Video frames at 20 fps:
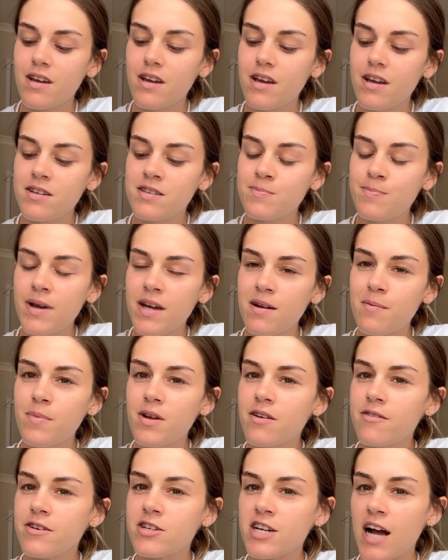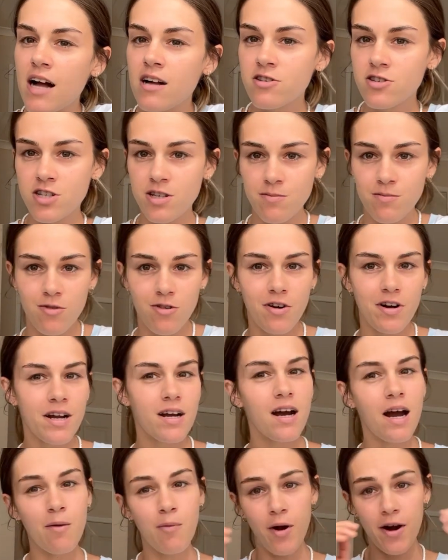It's been a bit of a challenging morning.
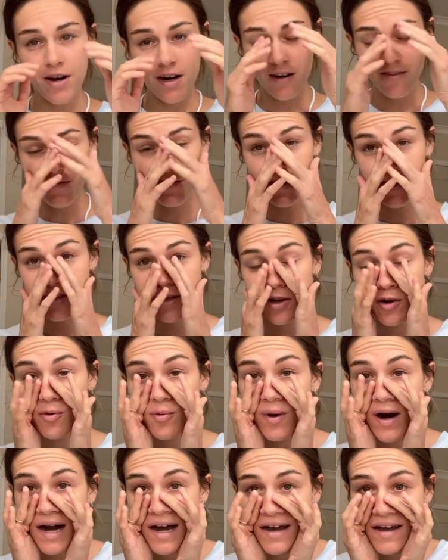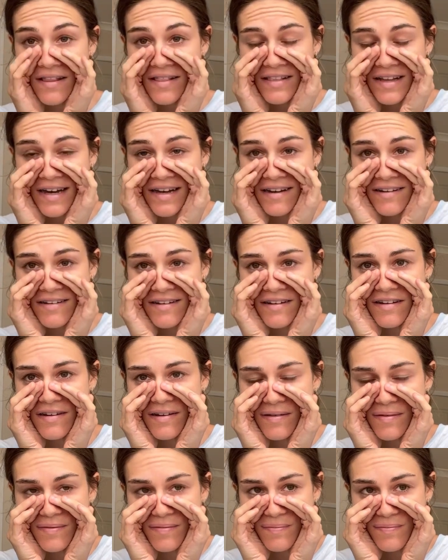I woke up feeling quite like
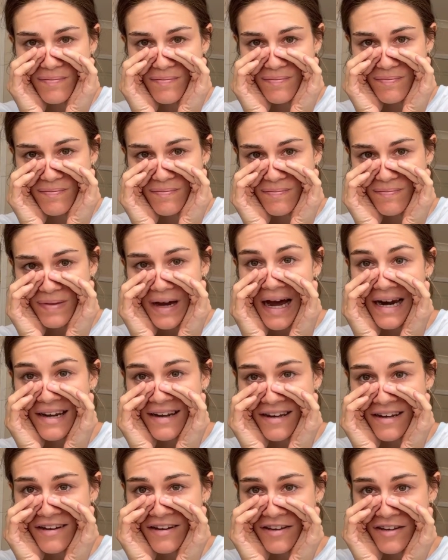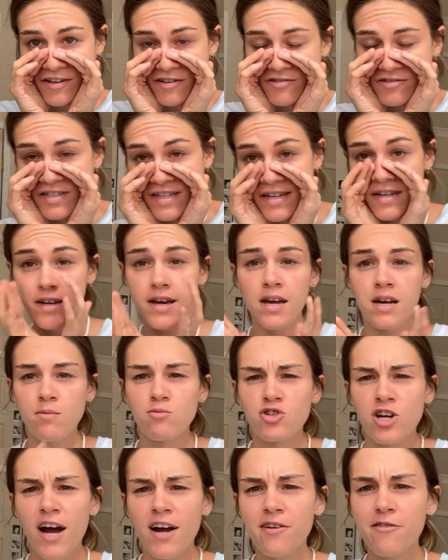panicky and guilty, and I'm
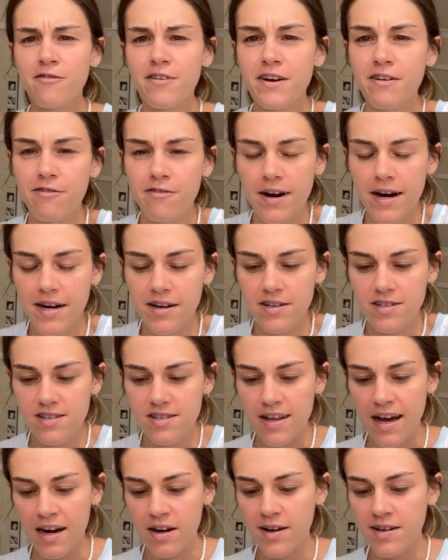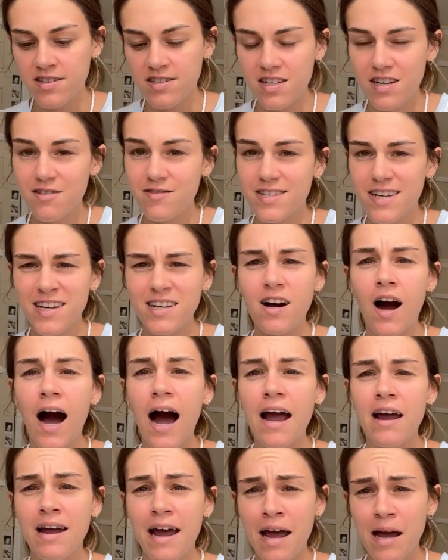trying to rephrase that. Instead of saying
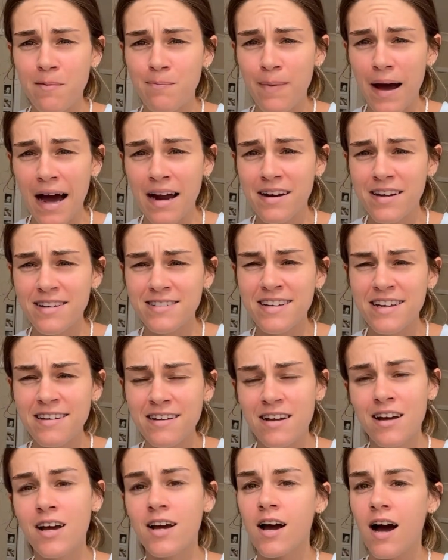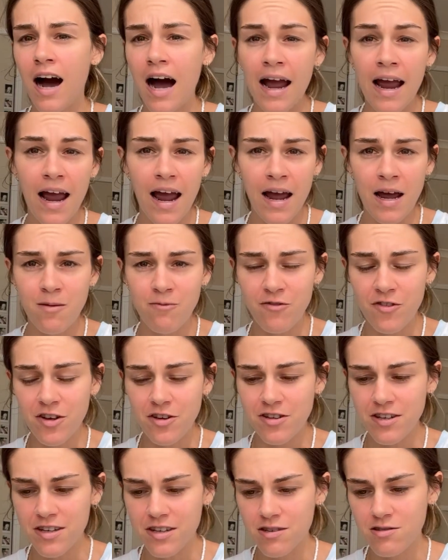I am panicking, I am
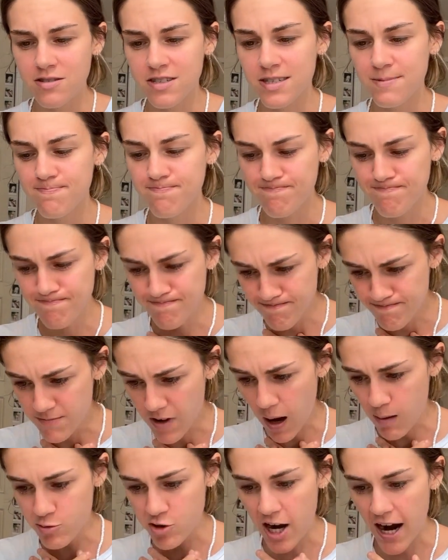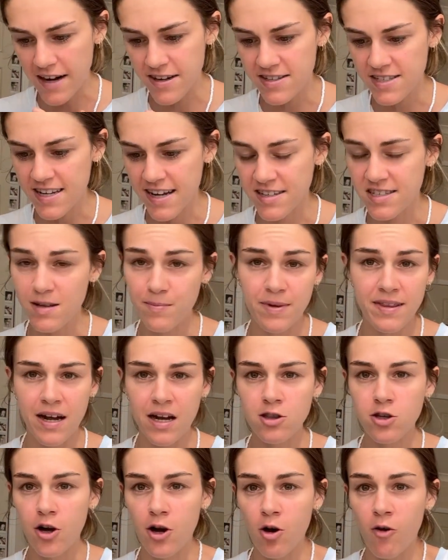feeling guilty, I'm trying to say something that I
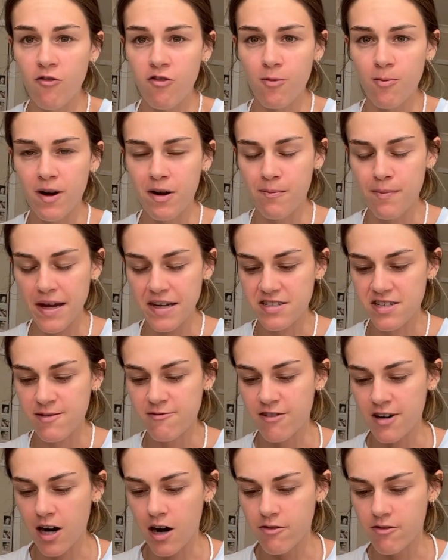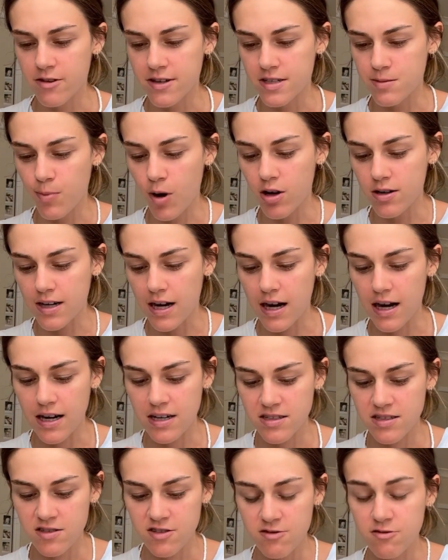learned from one of Meg's Eve Recovery's
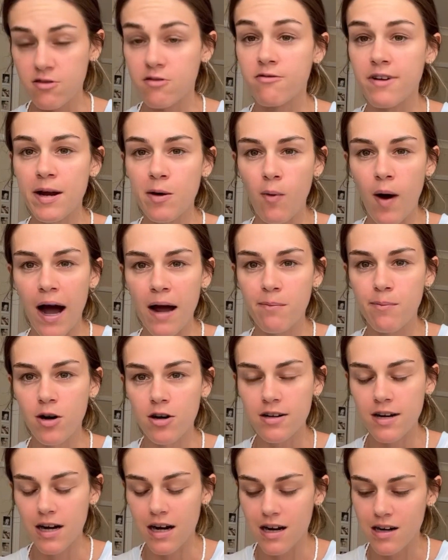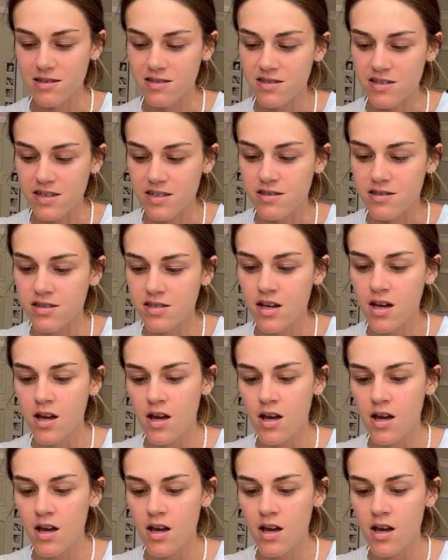podcasts, the Rewired podcast, is